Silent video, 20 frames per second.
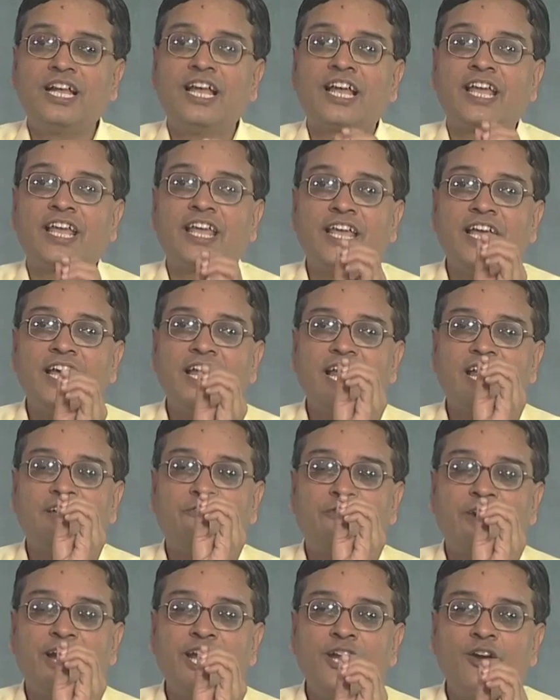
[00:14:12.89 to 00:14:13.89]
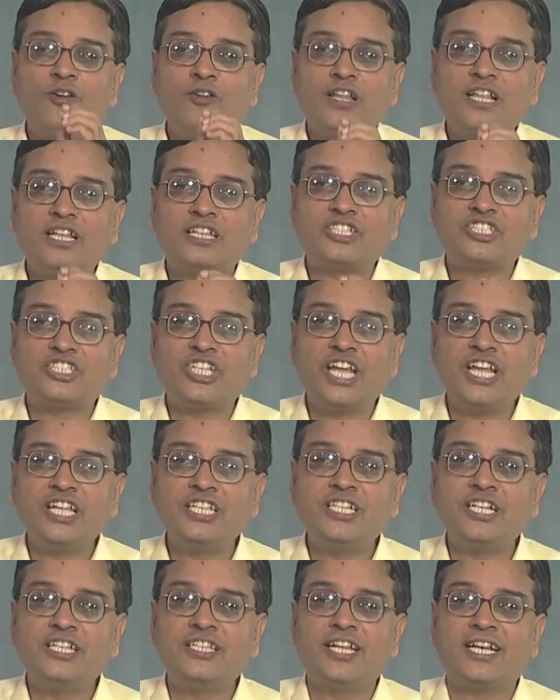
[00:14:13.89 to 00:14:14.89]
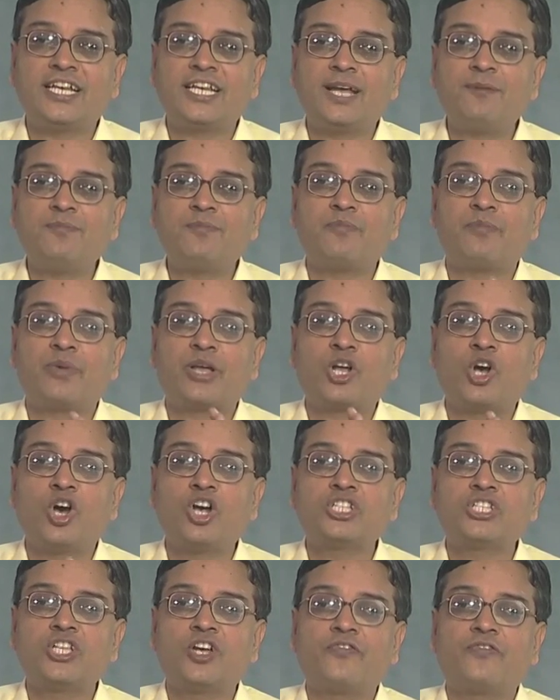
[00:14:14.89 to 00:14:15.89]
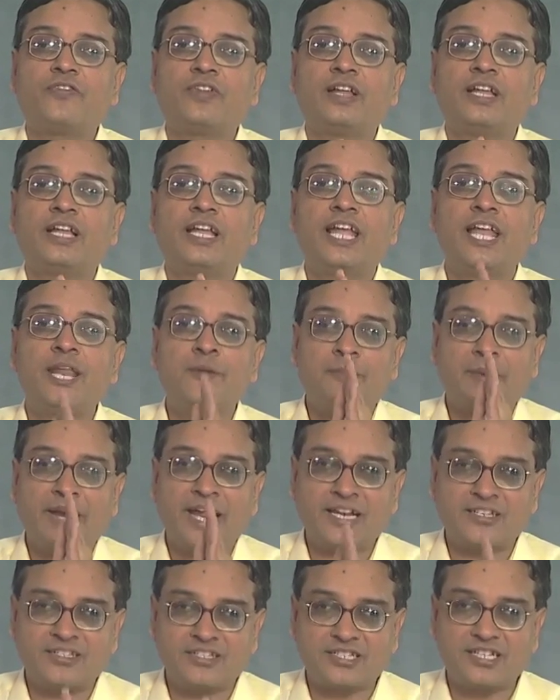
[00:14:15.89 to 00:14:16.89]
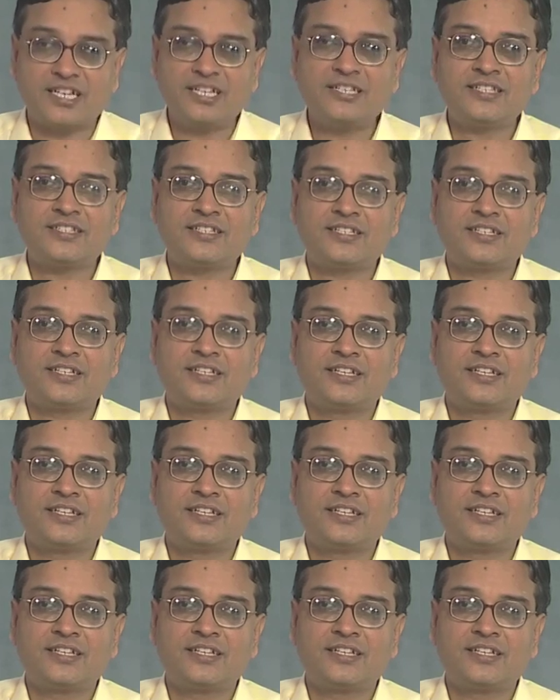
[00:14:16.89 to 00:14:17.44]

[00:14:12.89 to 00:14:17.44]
Here I find out the change in the depth because of in plane stress.